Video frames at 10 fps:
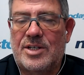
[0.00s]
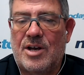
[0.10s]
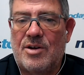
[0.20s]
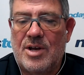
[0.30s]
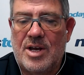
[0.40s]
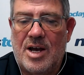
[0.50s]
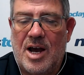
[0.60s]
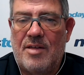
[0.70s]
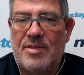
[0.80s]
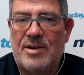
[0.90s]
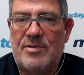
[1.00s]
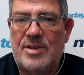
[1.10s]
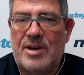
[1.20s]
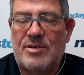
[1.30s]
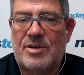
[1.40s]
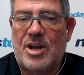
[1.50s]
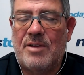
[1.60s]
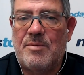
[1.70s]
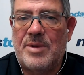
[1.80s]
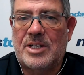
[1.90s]
So uh, they're they're
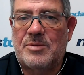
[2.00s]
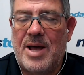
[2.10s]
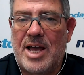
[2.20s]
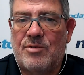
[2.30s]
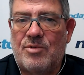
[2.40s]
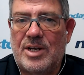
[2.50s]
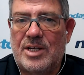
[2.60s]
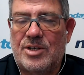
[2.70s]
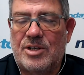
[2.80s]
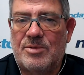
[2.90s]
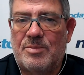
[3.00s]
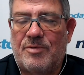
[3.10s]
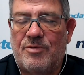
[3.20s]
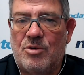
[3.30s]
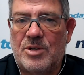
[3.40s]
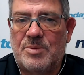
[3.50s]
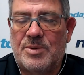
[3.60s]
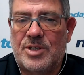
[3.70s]
kind of a mixed bag really in terms of performance,